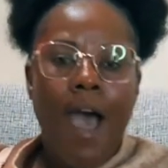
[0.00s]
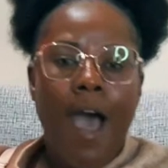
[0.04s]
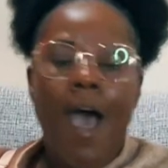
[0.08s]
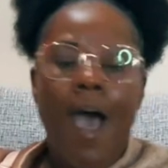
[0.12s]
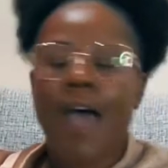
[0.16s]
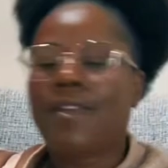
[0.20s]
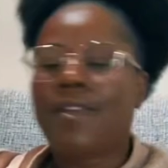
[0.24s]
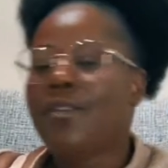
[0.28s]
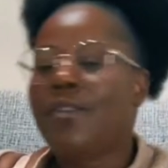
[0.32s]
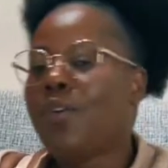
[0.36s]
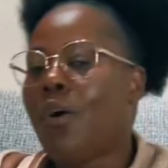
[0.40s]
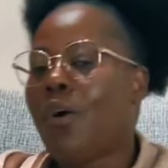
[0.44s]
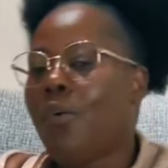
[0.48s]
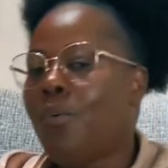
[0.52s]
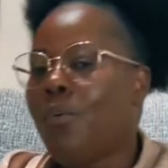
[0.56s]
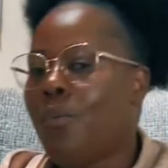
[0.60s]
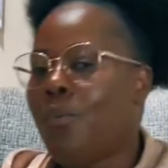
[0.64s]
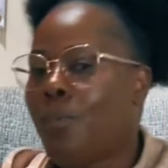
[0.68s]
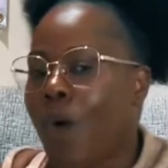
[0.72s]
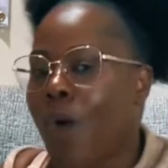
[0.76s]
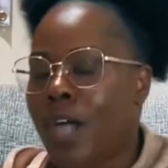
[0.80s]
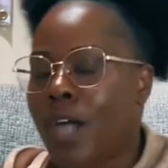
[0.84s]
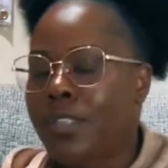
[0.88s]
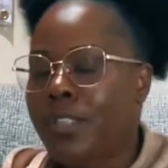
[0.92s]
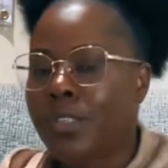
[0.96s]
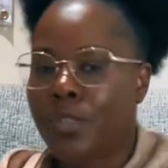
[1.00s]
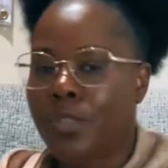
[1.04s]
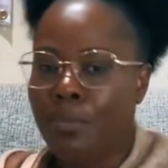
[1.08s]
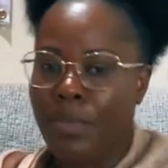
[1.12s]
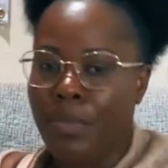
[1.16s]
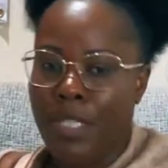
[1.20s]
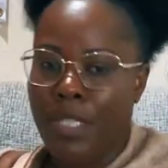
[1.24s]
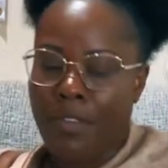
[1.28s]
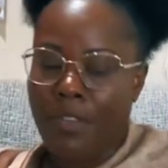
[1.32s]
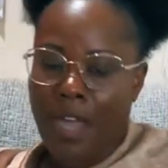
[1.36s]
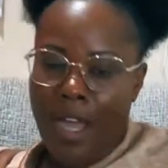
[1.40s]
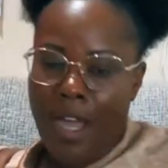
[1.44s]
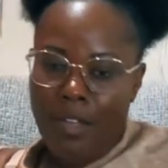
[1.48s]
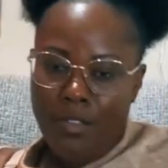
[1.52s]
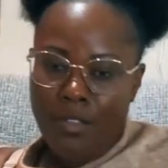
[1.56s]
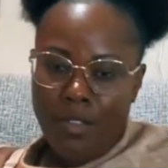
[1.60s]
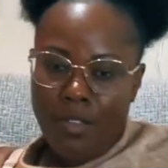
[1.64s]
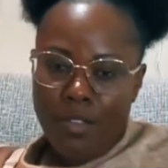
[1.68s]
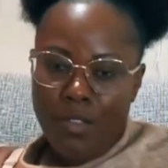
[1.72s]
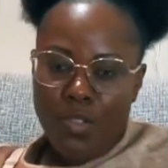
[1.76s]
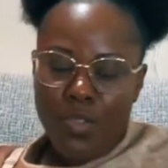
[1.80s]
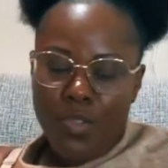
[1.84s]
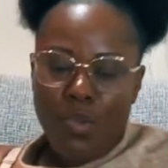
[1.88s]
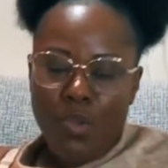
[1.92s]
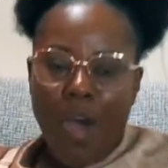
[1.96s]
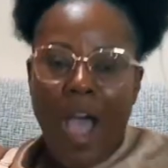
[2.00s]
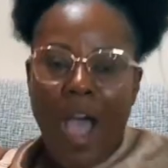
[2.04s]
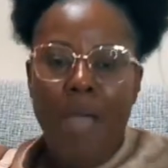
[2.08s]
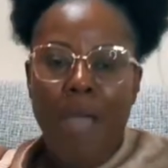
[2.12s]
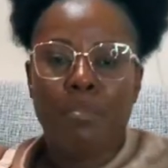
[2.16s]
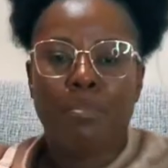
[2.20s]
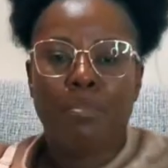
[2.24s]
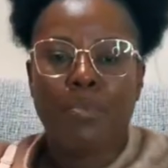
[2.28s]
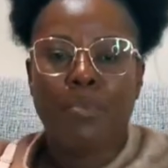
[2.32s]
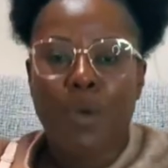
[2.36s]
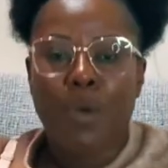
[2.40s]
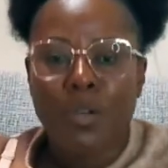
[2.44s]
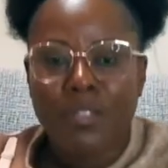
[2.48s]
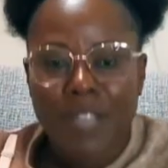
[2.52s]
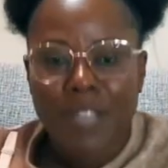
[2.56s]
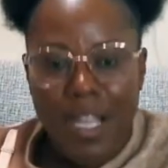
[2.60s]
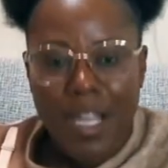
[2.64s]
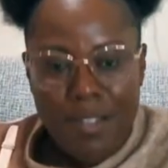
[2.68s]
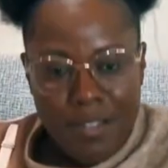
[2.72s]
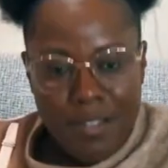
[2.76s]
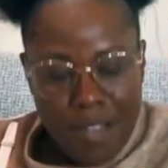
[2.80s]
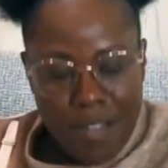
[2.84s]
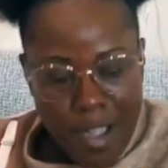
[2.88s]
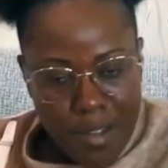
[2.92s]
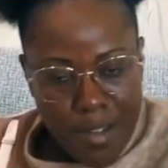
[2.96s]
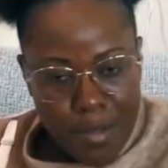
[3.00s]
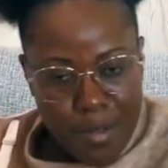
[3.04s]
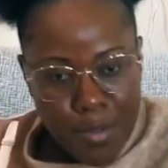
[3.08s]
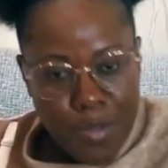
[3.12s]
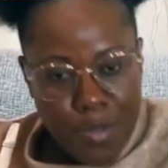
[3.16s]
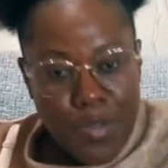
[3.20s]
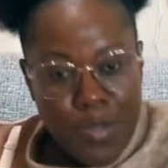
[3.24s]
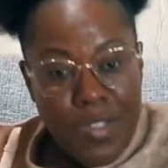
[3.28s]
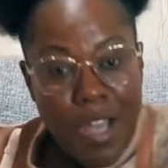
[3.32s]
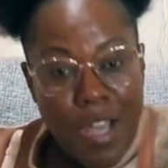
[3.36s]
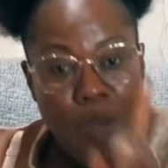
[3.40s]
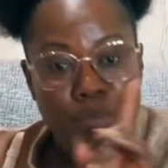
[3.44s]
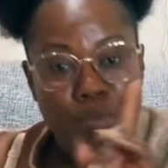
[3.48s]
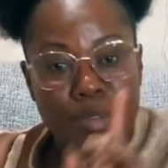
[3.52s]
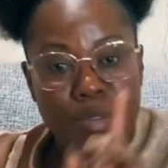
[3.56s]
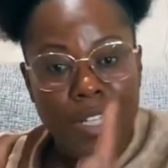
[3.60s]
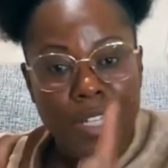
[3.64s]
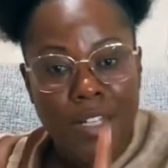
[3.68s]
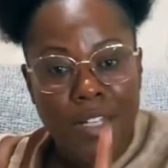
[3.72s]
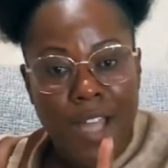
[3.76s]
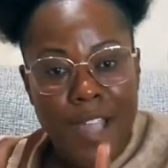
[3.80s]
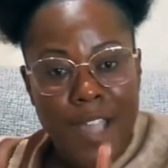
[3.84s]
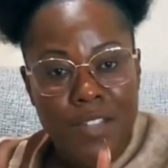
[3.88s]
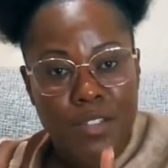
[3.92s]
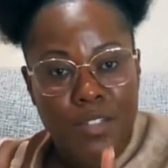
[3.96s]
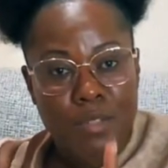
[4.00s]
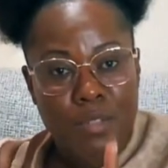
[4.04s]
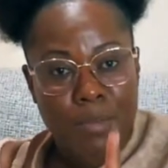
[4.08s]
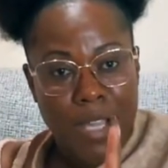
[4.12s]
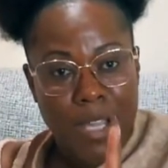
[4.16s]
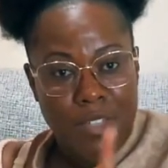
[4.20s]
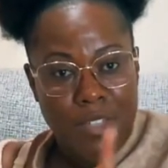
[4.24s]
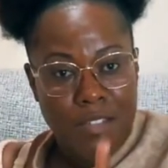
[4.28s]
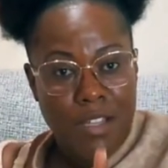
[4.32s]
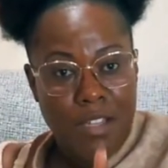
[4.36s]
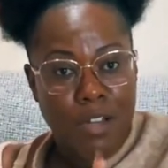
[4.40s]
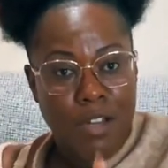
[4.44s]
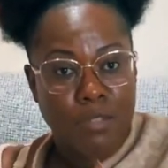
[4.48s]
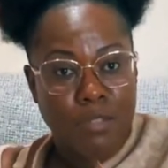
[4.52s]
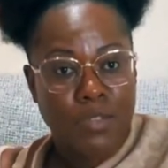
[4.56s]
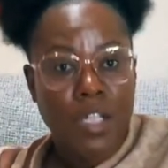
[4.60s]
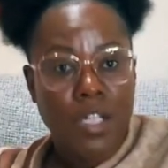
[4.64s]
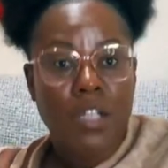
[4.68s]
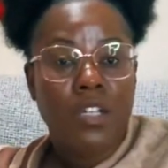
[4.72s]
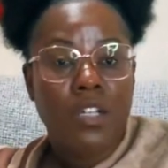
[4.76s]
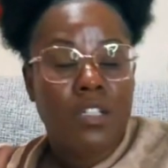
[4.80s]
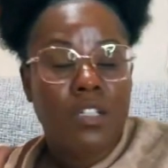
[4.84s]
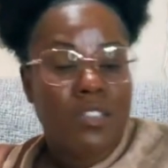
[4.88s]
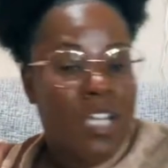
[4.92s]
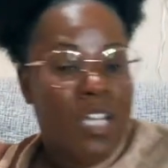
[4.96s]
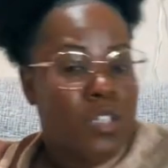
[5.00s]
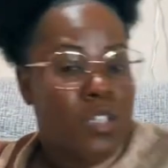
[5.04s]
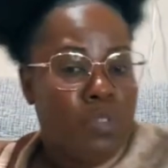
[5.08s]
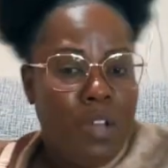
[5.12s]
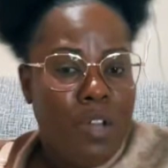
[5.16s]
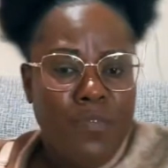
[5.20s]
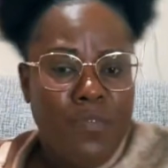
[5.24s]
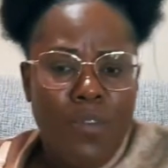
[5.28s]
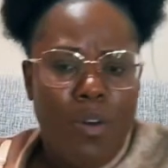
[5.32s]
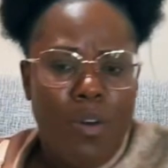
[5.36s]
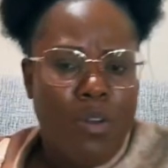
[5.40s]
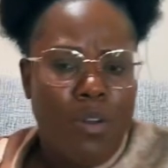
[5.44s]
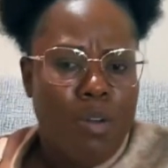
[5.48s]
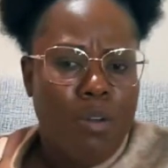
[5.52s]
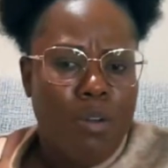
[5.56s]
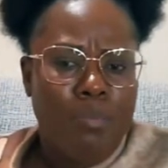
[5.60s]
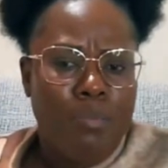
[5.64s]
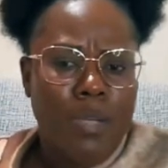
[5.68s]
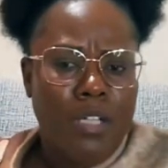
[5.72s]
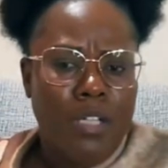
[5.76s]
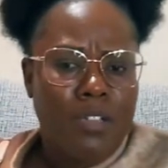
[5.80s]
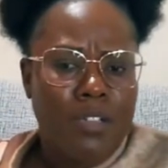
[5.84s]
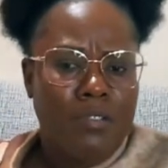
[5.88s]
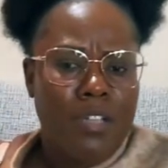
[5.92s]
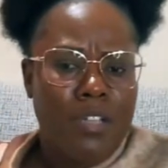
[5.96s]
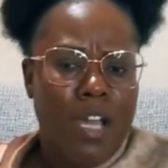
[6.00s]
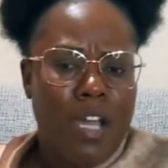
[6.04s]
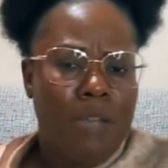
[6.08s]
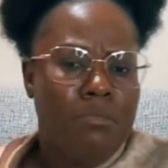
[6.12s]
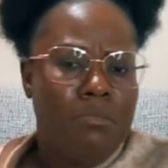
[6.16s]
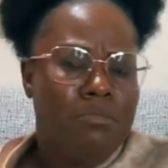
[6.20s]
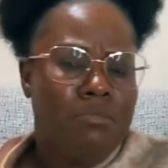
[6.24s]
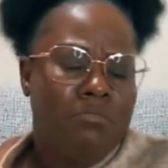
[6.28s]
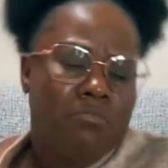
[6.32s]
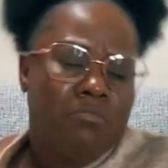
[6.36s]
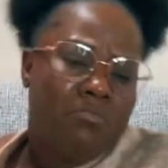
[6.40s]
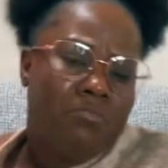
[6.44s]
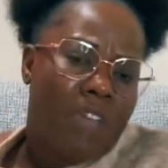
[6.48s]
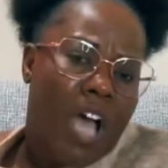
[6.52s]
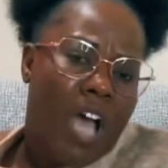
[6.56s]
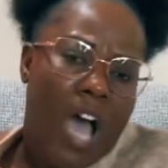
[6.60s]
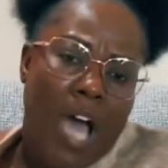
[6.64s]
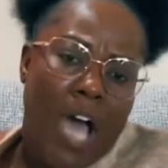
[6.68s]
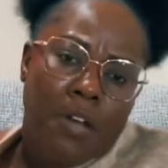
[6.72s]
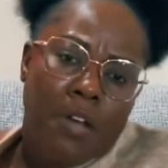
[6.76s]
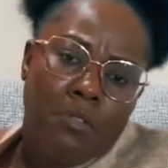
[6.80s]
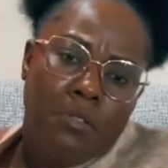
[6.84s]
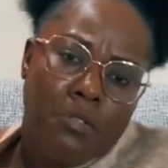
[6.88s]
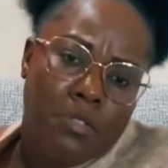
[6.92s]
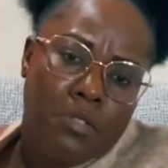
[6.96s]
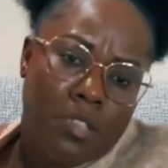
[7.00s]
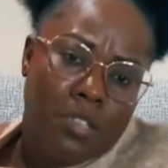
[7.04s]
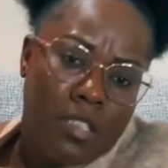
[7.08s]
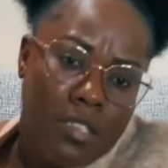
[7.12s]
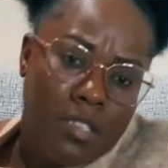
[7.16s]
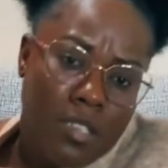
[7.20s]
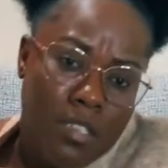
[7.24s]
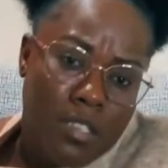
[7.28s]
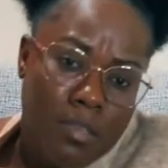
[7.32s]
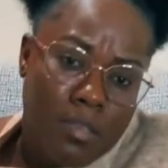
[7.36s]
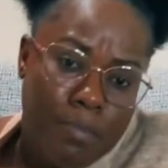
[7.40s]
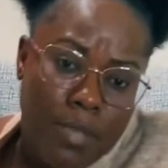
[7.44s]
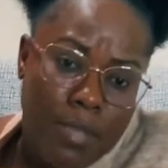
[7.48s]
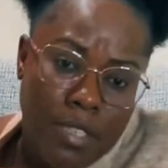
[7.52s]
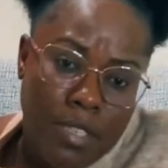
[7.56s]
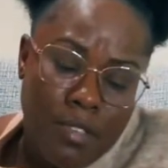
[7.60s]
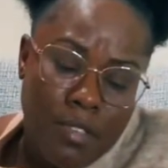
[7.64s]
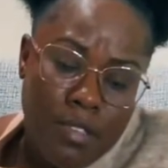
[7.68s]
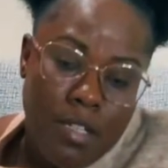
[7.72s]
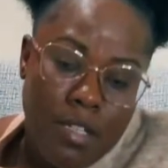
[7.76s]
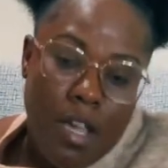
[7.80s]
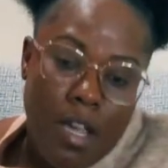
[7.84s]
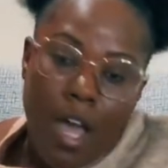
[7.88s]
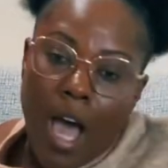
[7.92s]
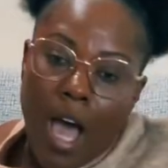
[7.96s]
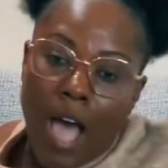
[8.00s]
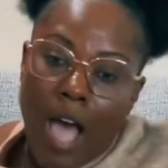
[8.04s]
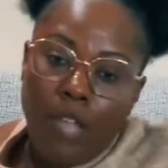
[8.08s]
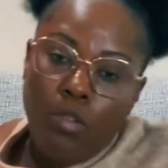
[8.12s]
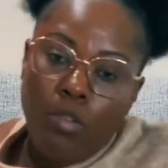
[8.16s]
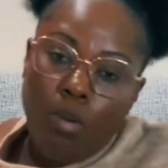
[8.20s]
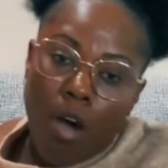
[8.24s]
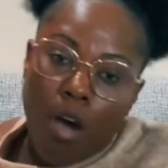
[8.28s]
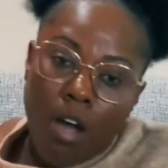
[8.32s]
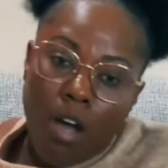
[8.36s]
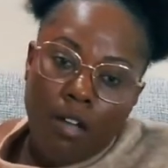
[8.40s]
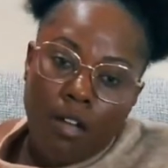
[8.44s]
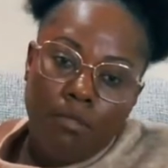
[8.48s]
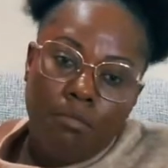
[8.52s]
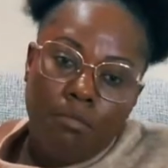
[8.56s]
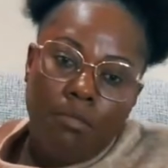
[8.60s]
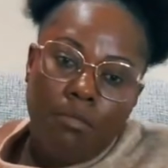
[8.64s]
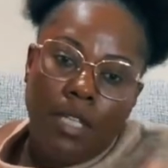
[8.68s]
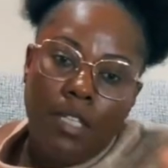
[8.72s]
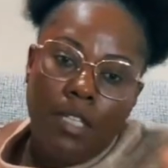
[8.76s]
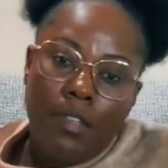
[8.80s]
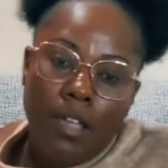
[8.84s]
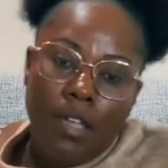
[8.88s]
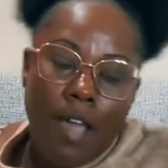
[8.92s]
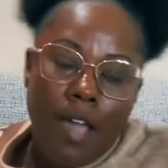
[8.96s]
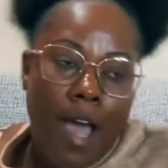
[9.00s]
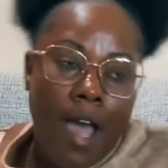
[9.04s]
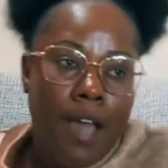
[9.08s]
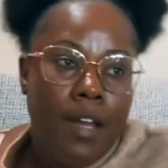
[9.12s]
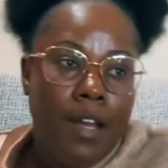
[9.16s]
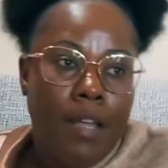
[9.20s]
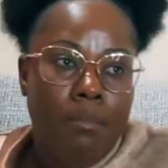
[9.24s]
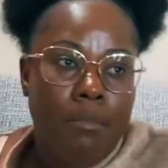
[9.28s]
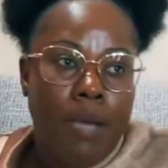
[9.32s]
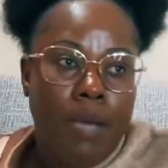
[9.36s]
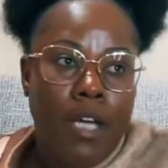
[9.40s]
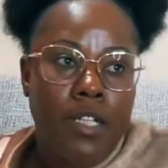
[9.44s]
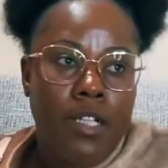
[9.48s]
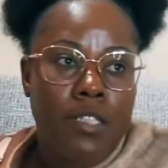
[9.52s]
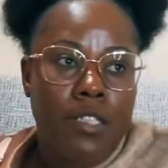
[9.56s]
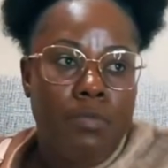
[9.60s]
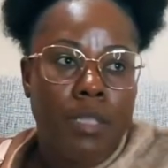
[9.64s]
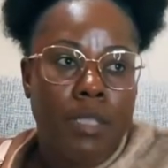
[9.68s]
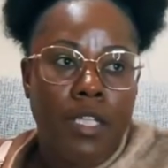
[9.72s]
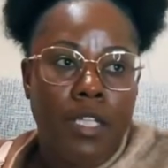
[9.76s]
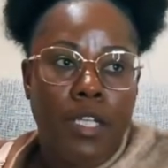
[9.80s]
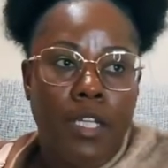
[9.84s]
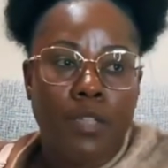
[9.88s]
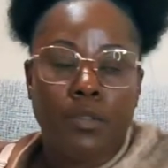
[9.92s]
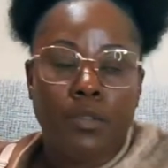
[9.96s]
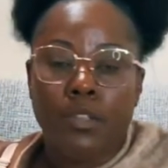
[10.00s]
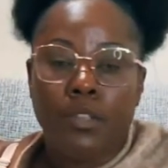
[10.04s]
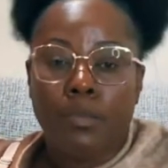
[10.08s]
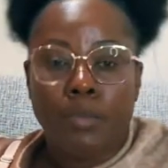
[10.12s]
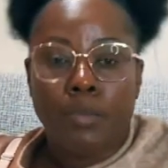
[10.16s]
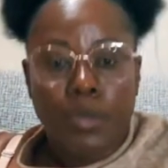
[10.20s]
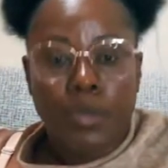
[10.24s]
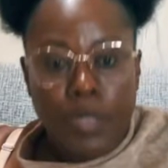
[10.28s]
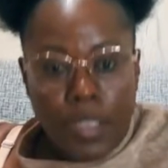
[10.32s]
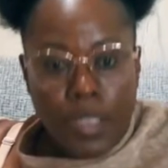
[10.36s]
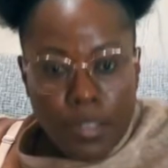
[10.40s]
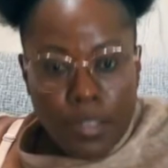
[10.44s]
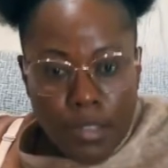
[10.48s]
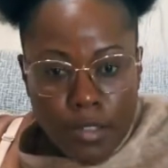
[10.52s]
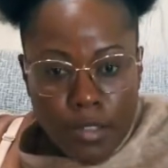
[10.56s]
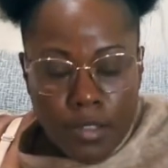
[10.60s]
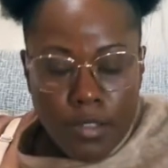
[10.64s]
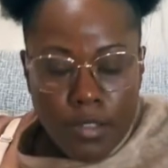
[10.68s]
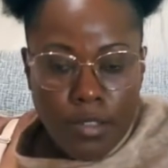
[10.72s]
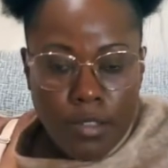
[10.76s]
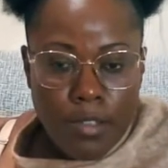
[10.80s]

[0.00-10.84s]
I don't want to be that. So I broke that cycle because I realized to myself. That's why for a long period of time, I don't do the disciplines. I talk, I let my husband handle the booties.